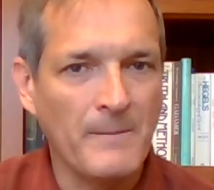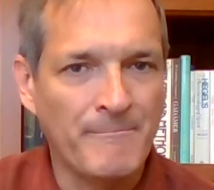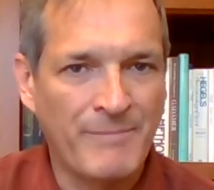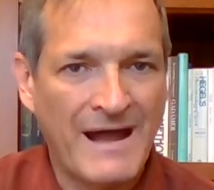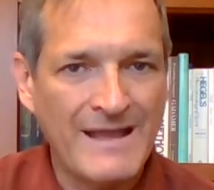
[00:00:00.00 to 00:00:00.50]
the
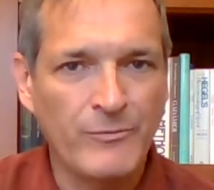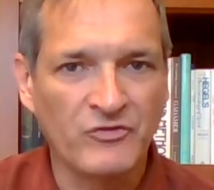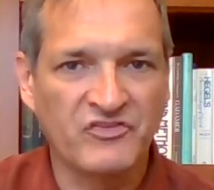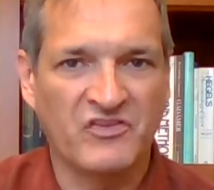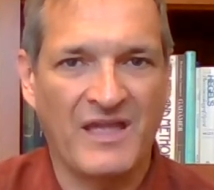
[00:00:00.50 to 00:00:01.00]

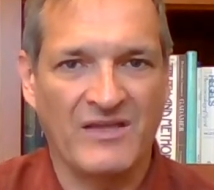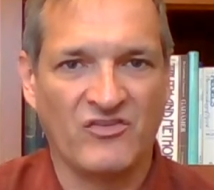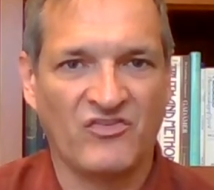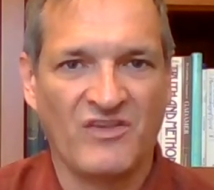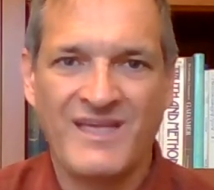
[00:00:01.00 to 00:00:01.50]
Bible
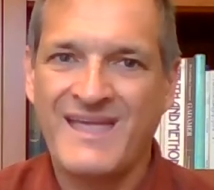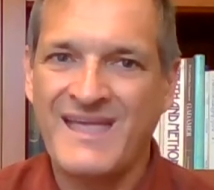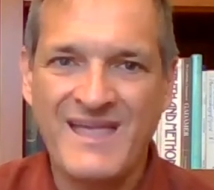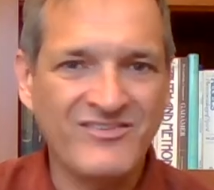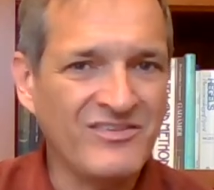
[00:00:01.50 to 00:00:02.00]
says
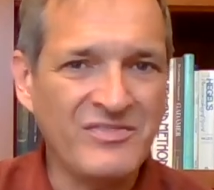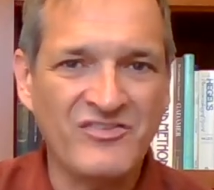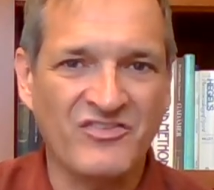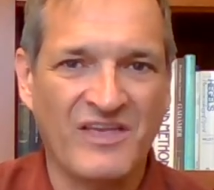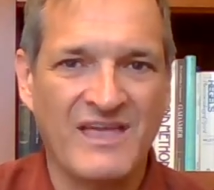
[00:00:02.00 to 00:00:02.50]
isn't
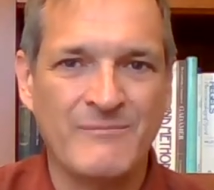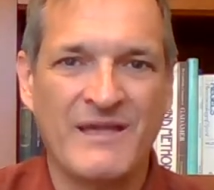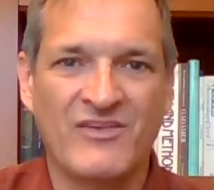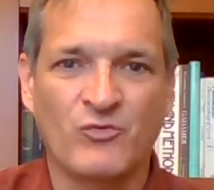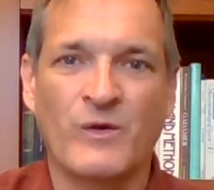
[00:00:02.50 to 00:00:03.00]
the same
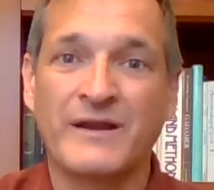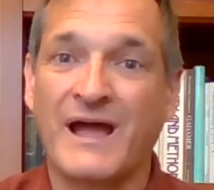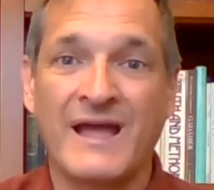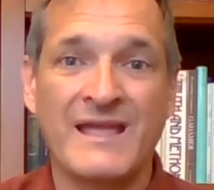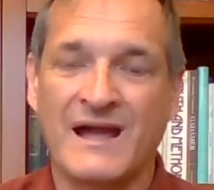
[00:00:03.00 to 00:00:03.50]
as what
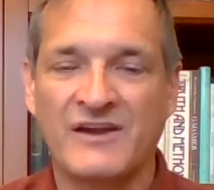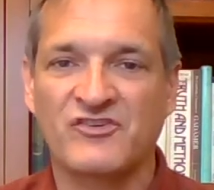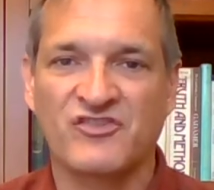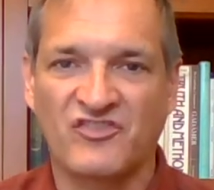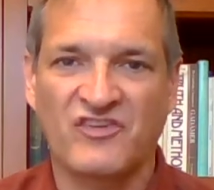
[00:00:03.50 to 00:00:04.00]
I
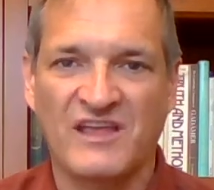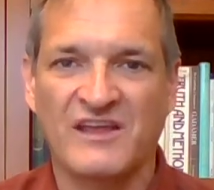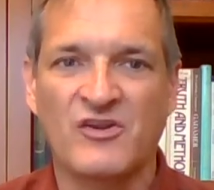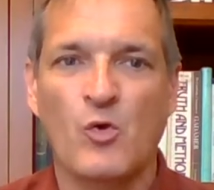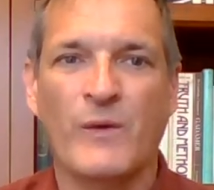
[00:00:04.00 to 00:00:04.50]

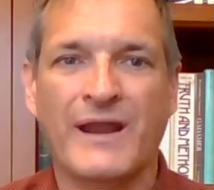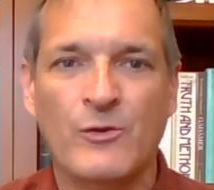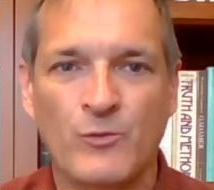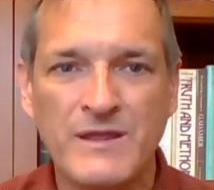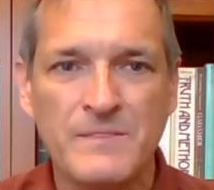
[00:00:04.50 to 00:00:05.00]
understand when I
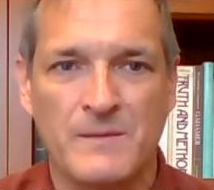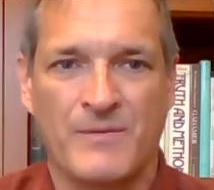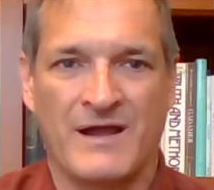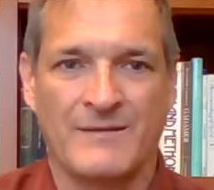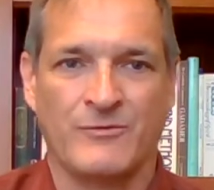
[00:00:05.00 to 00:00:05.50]
read the
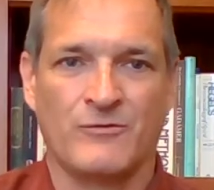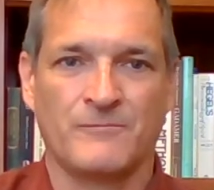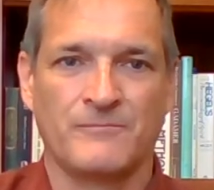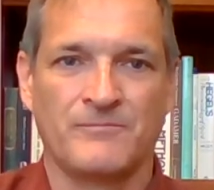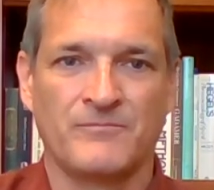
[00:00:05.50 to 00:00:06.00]
Bible.
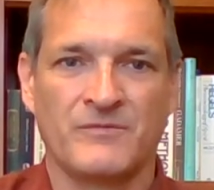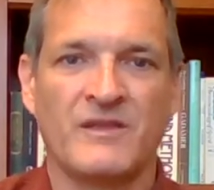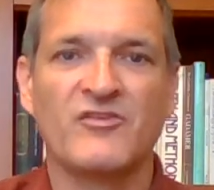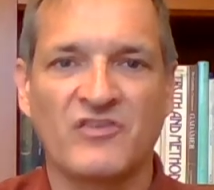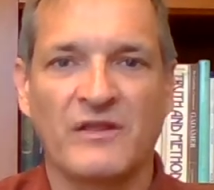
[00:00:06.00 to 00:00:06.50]

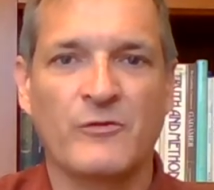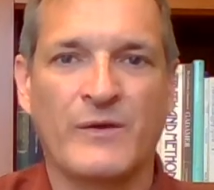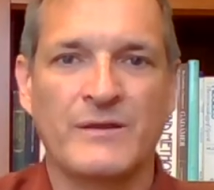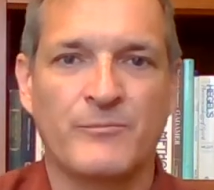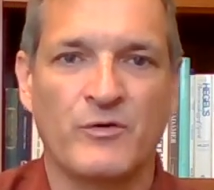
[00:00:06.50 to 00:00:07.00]
Here's another
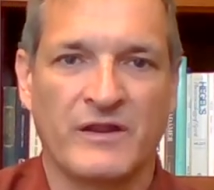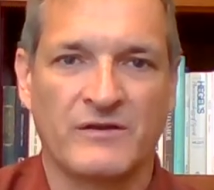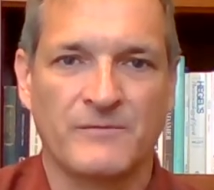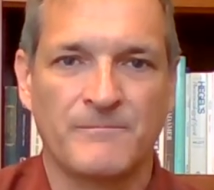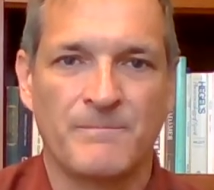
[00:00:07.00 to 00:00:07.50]
way to put it
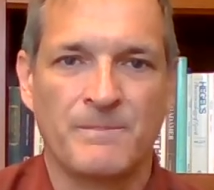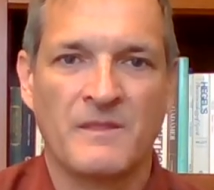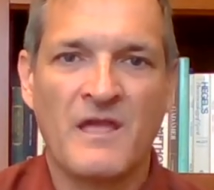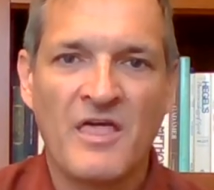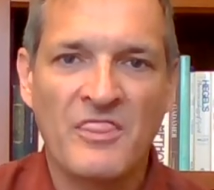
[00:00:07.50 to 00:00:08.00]

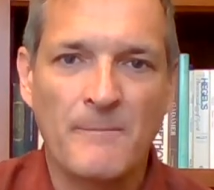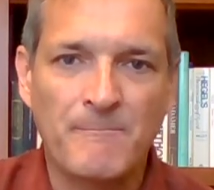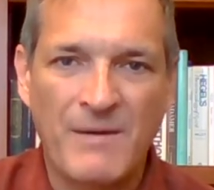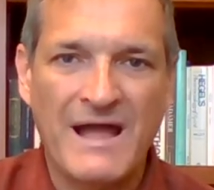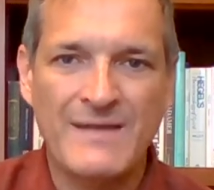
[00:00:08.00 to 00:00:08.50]
the
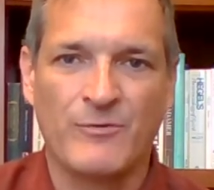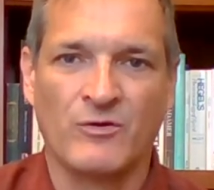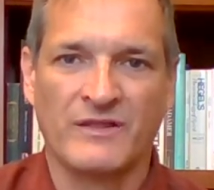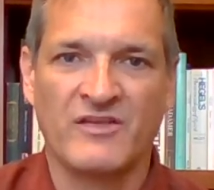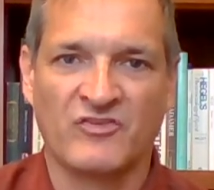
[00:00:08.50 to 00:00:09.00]

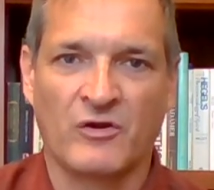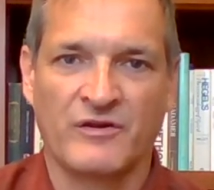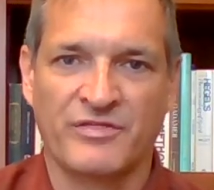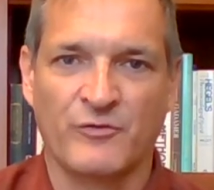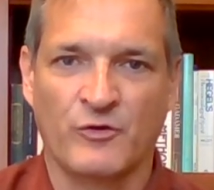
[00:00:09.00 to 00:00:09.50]
Bible is our
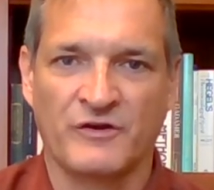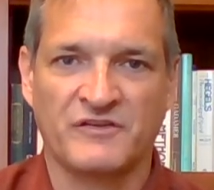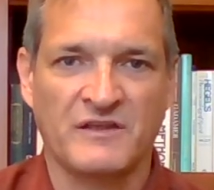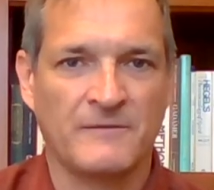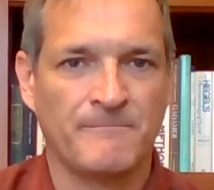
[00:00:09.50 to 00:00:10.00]

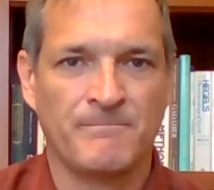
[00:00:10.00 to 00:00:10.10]
authority,